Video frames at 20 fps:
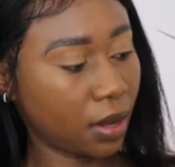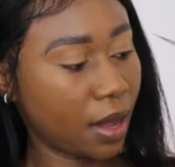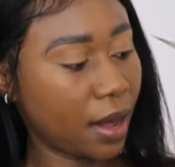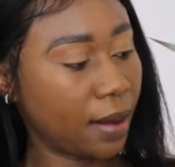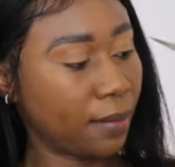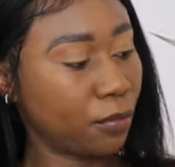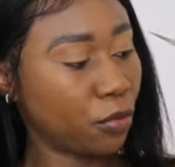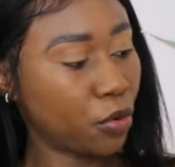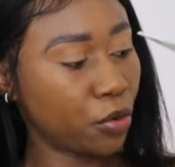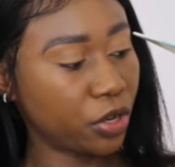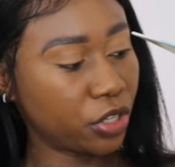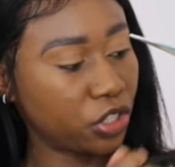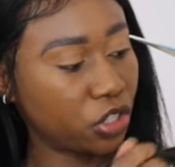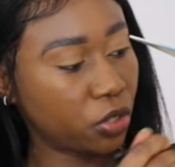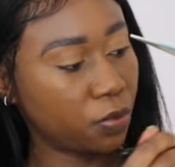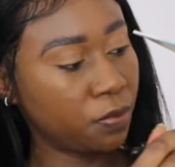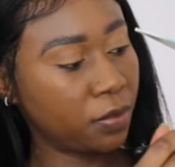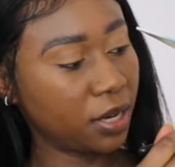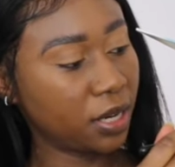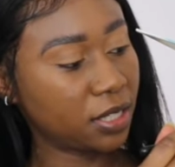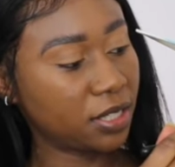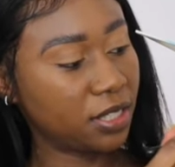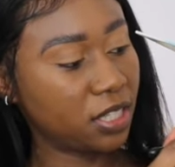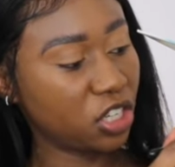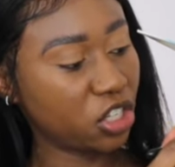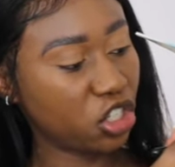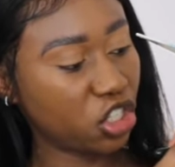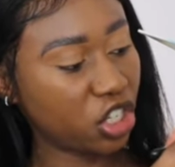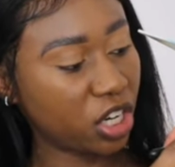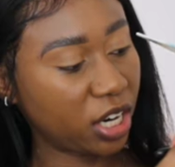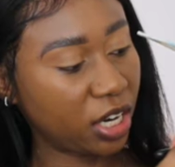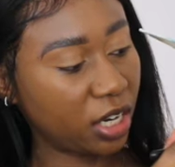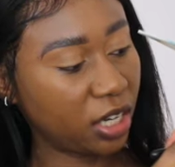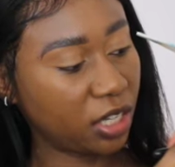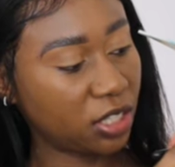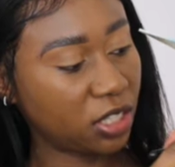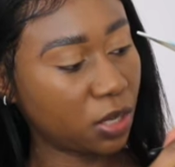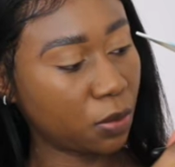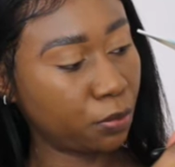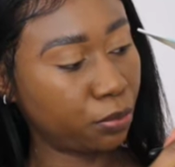I'm going to mix the
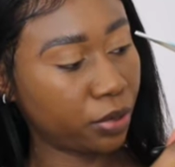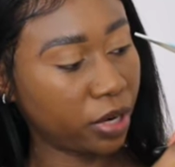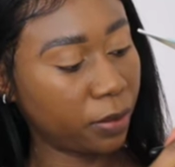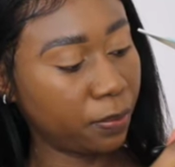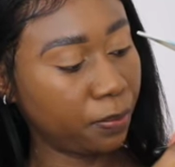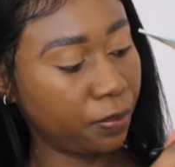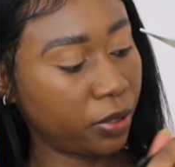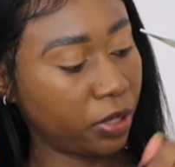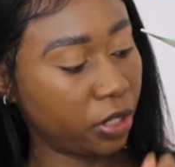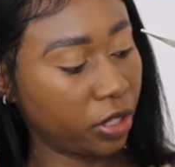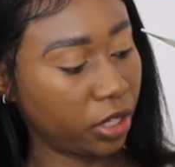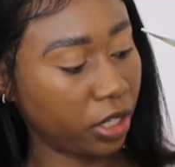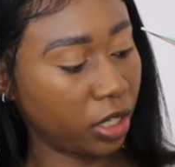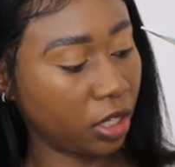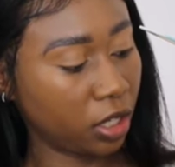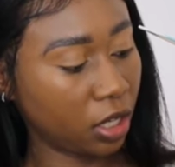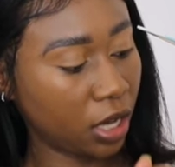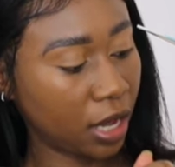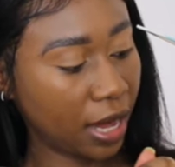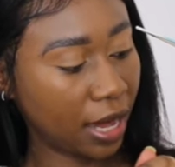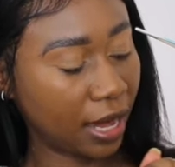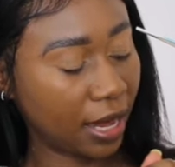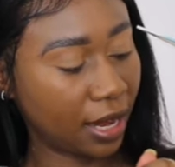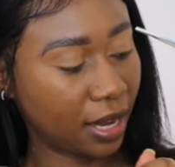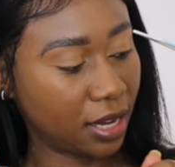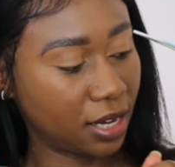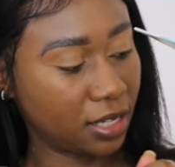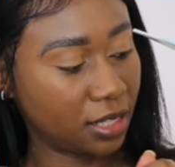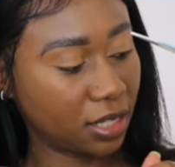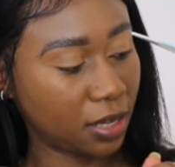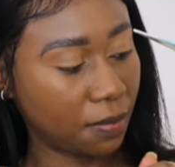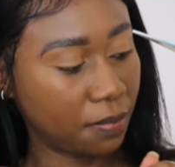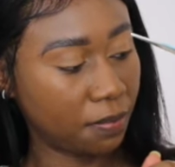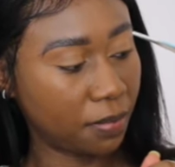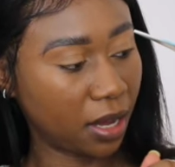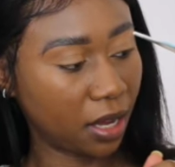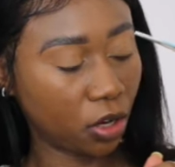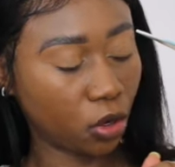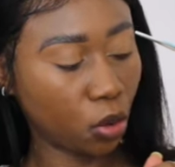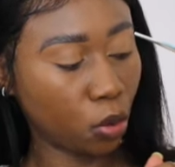shades Bread Pudding and
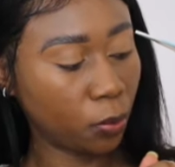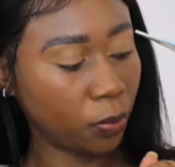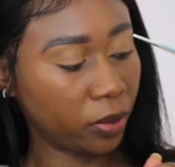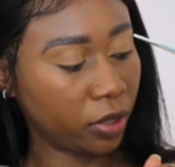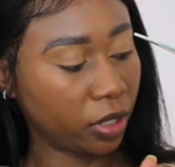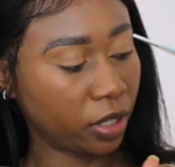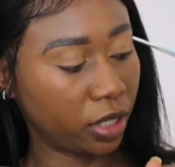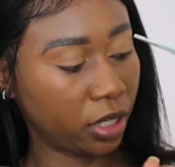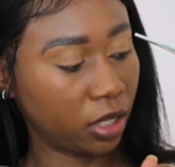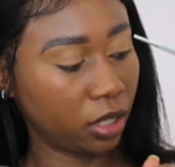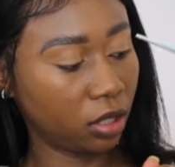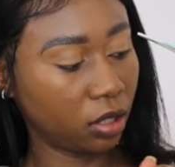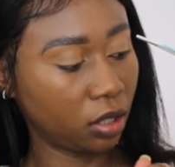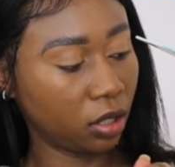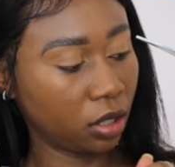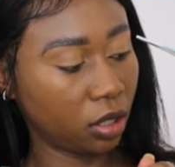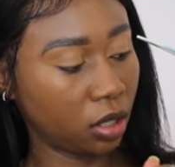Mango Pudding.